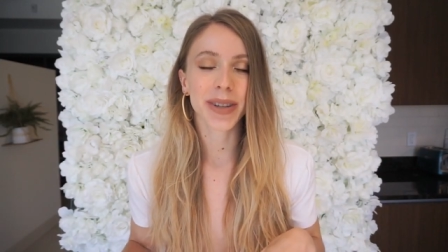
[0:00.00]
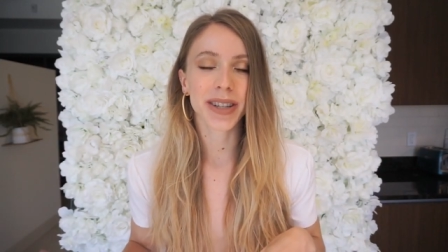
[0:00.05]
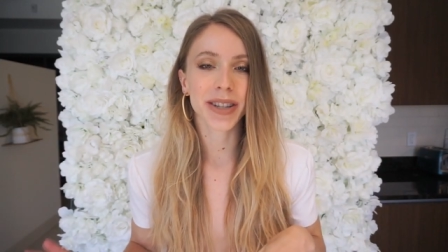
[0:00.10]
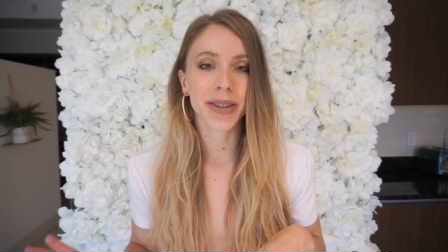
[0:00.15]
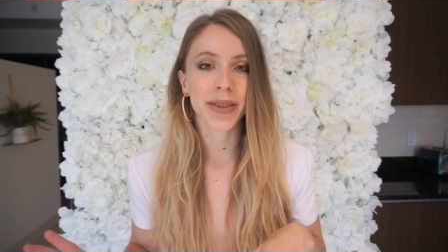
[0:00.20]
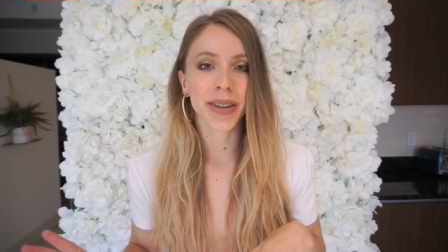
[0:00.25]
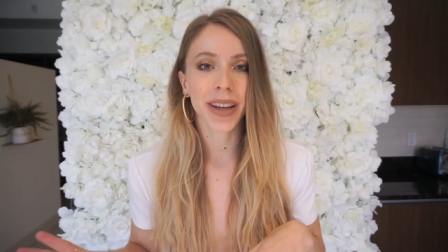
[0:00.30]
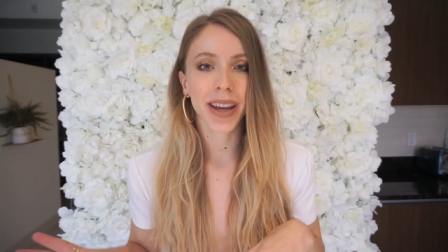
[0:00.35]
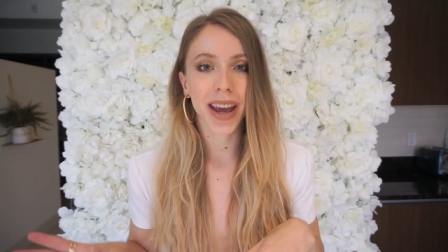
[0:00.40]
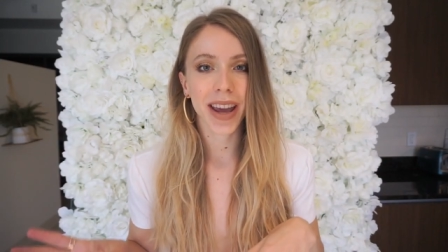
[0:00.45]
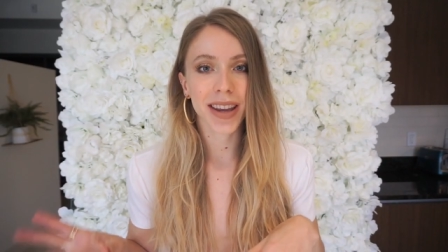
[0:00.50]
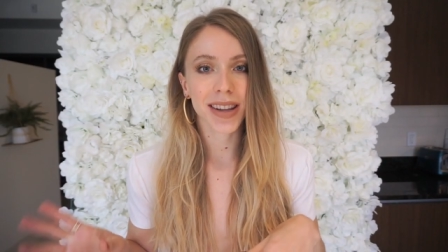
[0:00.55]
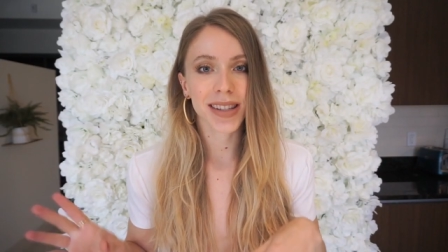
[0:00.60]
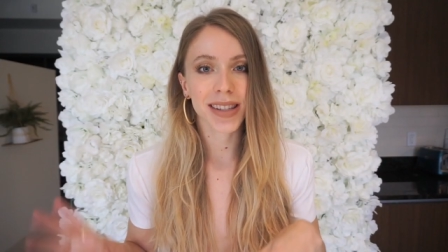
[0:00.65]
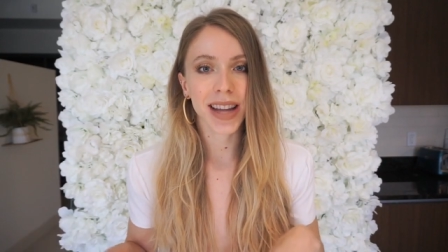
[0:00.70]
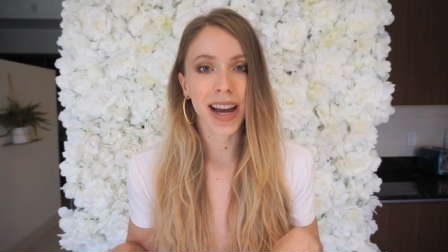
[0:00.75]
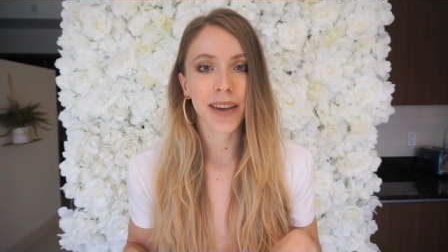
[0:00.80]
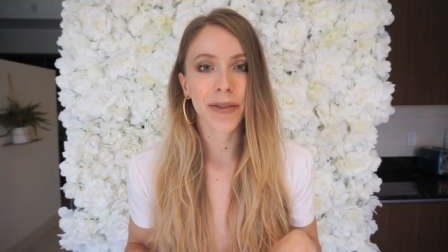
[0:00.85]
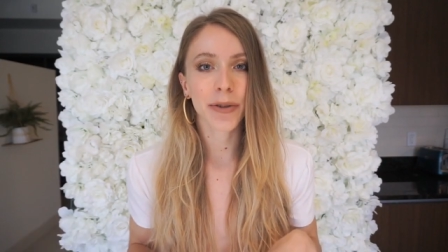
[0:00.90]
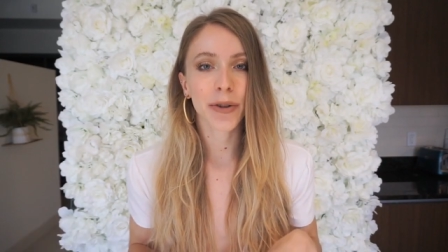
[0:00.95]
doing a
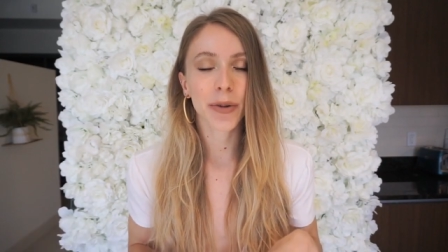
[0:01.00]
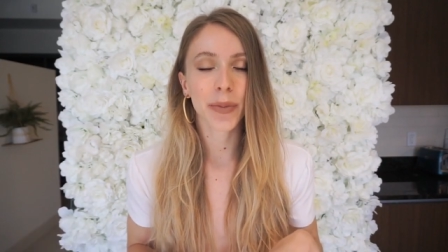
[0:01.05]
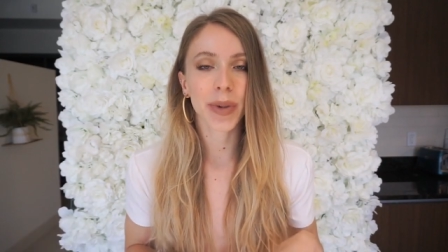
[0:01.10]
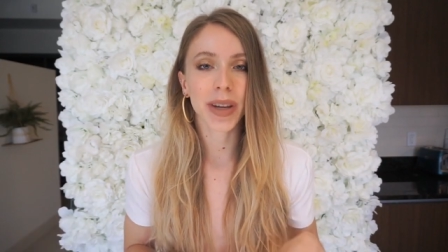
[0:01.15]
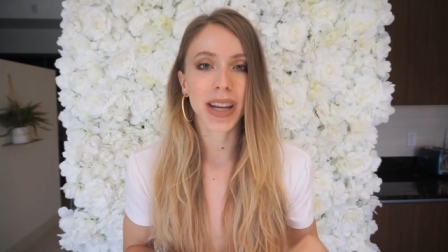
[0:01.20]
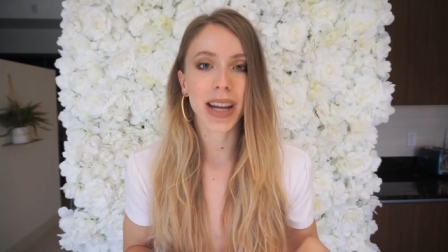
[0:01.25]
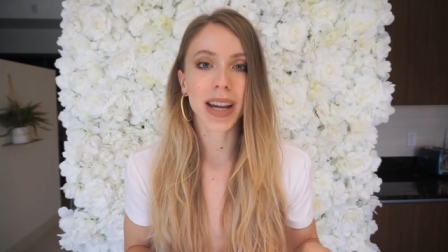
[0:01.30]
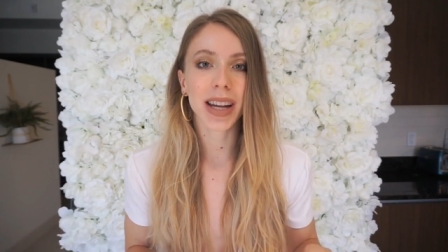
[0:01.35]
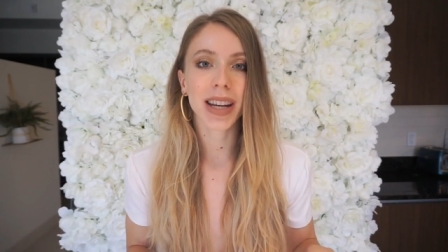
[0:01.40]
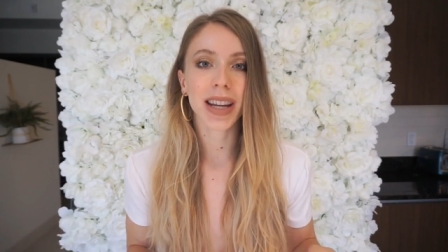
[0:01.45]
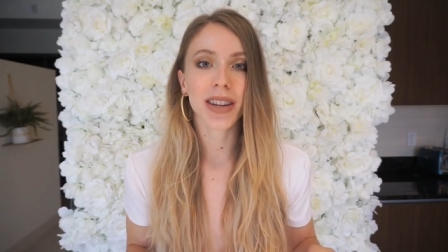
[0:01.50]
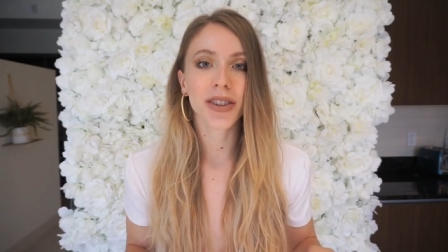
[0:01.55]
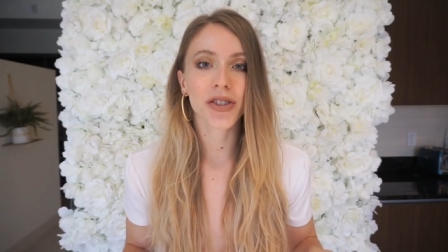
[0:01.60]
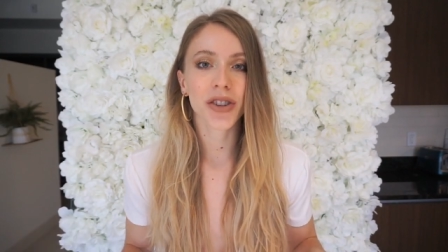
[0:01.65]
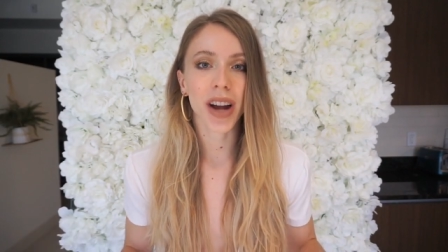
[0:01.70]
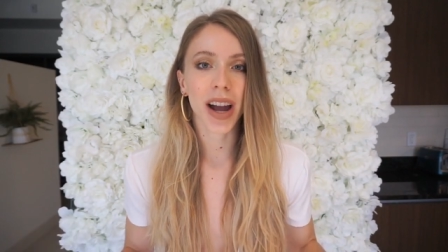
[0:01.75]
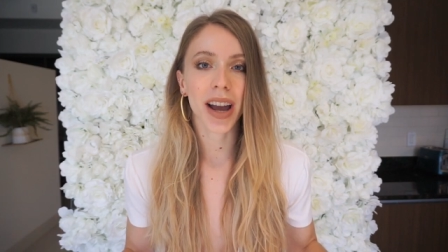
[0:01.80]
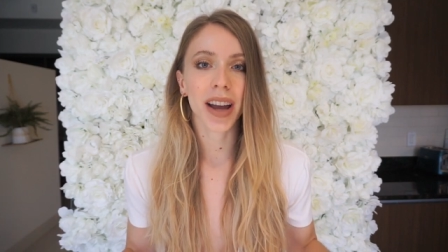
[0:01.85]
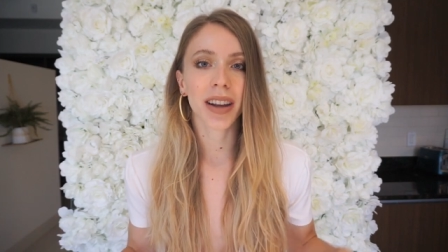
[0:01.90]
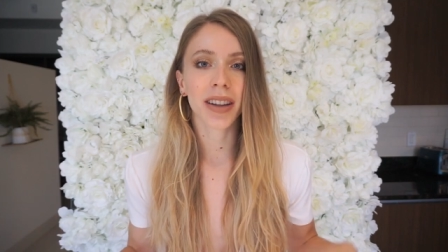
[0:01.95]
Zaful bikini
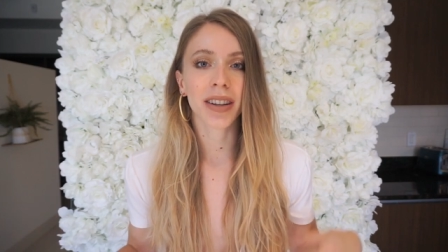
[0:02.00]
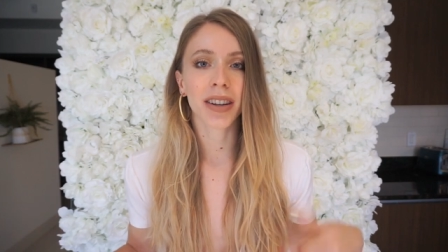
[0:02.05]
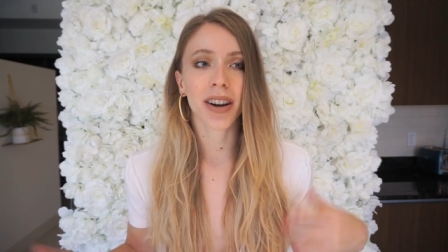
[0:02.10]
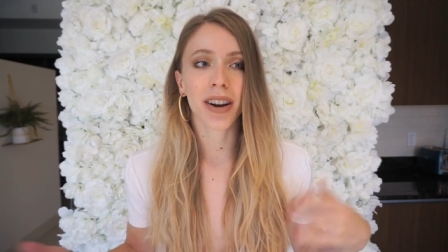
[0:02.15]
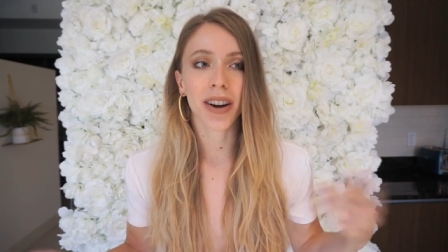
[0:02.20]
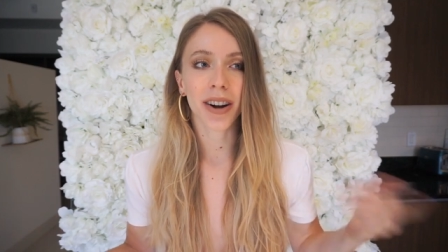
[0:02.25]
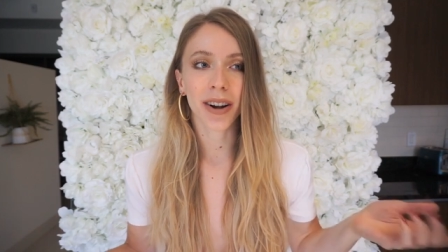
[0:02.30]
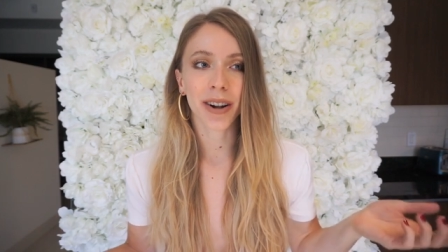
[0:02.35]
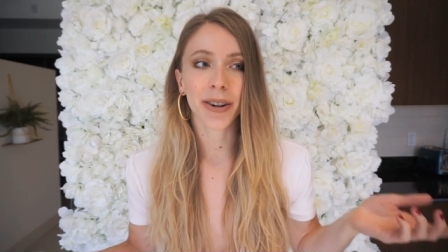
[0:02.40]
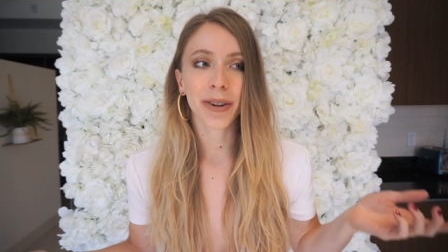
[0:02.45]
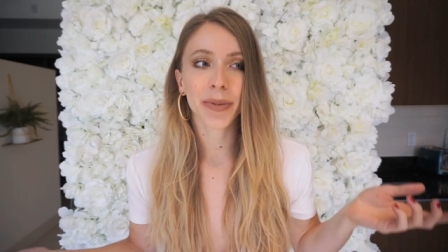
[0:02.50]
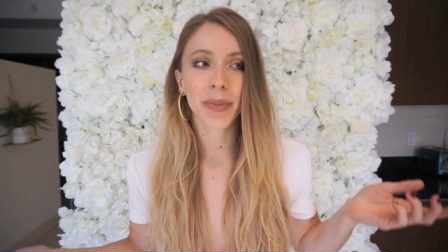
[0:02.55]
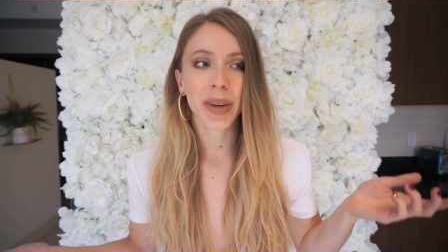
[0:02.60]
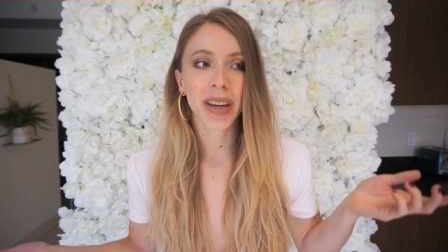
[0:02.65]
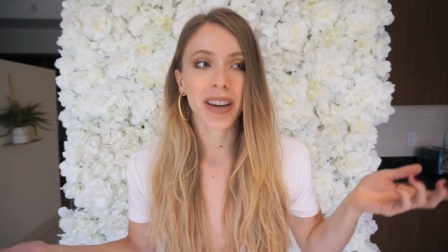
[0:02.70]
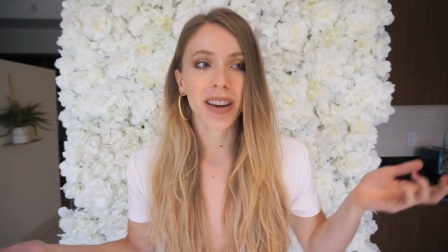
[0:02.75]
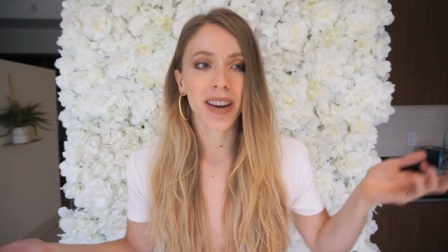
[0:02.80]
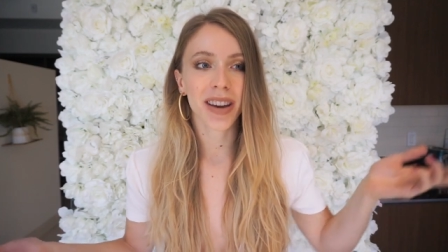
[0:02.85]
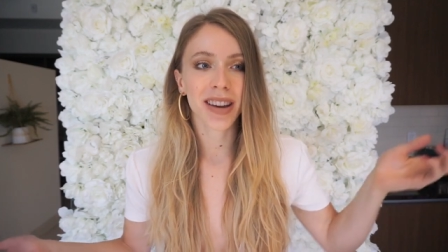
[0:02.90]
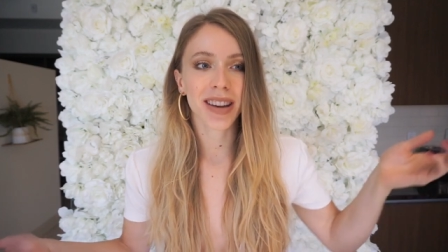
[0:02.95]
try-on haul
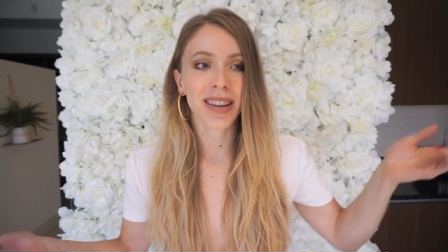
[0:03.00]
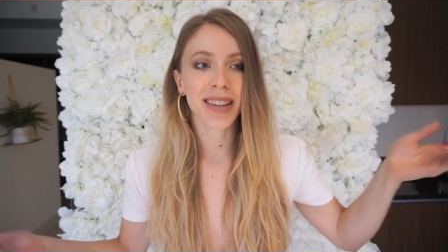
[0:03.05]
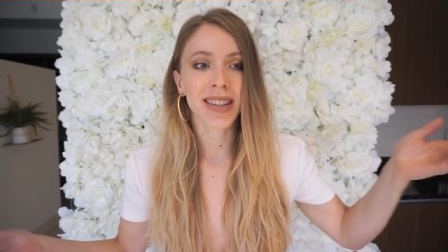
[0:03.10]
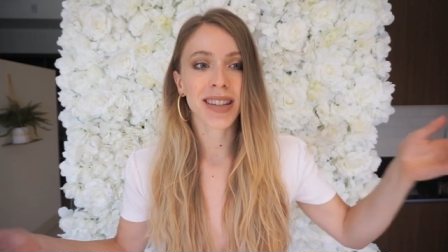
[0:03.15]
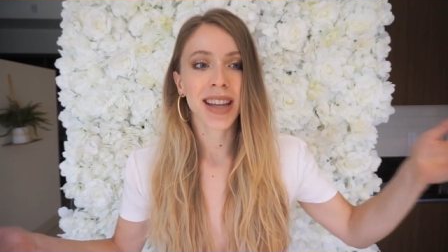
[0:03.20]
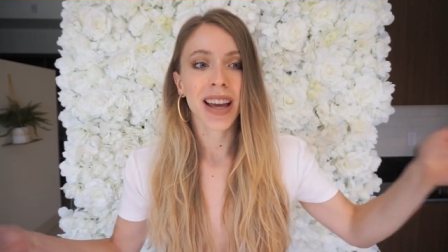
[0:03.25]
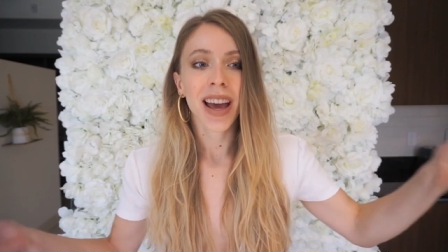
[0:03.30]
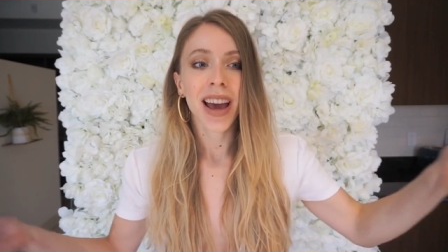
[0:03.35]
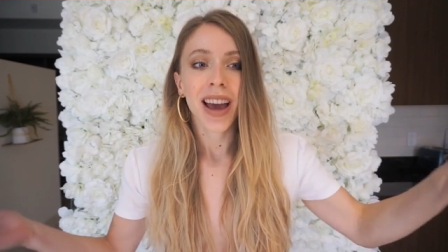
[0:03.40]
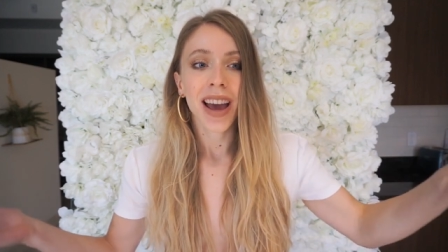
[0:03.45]
because